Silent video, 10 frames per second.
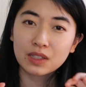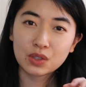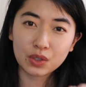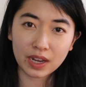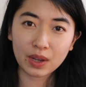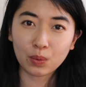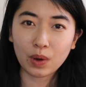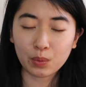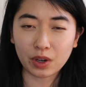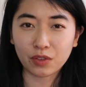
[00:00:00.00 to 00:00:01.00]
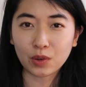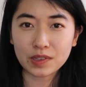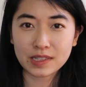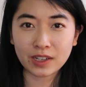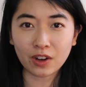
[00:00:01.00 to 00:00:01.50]
Today, what we are
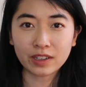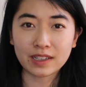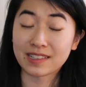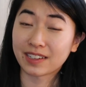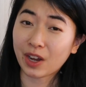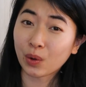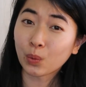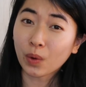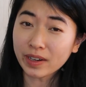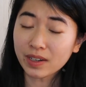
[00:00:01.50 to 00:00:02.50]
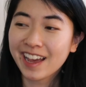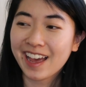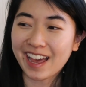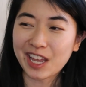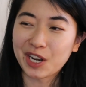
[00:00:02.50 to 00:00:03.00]
focusing on is Account 1,
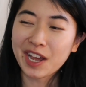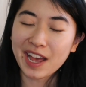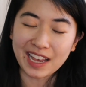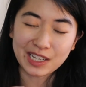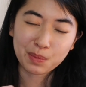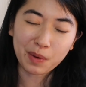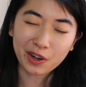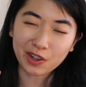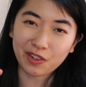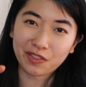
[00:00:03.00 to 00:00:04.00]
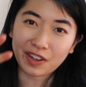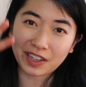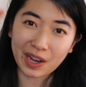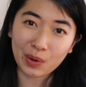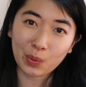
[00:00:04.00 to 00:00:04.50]
and as part of
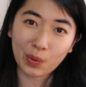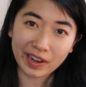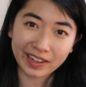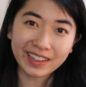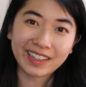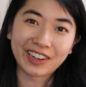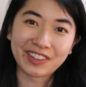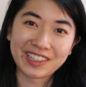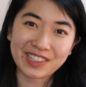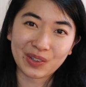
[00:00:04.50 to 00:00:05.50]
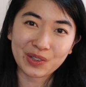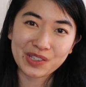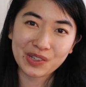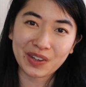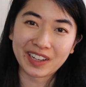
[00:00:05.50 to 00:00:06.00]
Account 1, there is
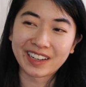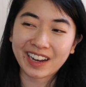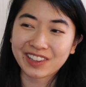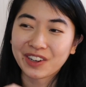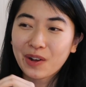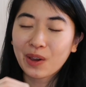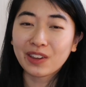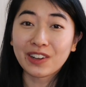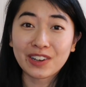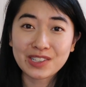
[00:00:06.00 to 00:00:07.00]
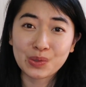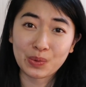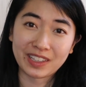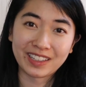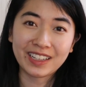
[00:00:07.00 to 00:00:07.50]
also another clause within